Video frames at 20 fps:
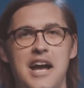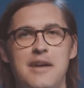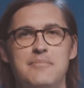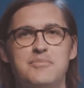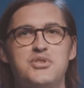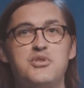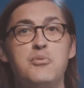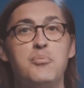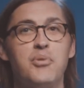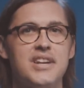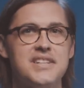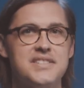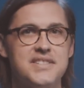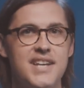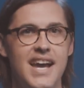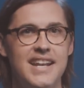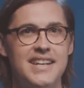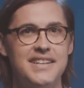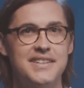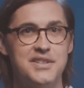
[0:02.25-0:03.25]
I'm super
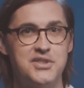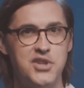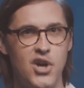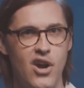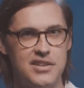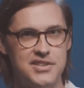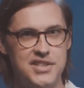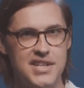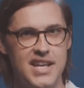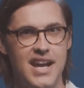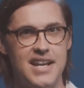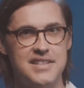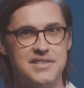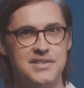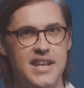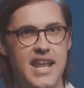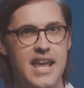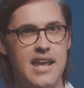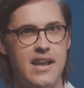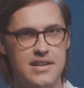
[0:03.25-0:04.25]
excited to talk to you guys
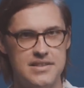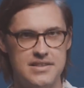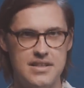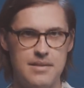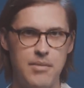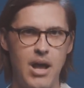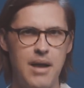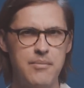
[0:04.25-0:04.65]
today because I'm,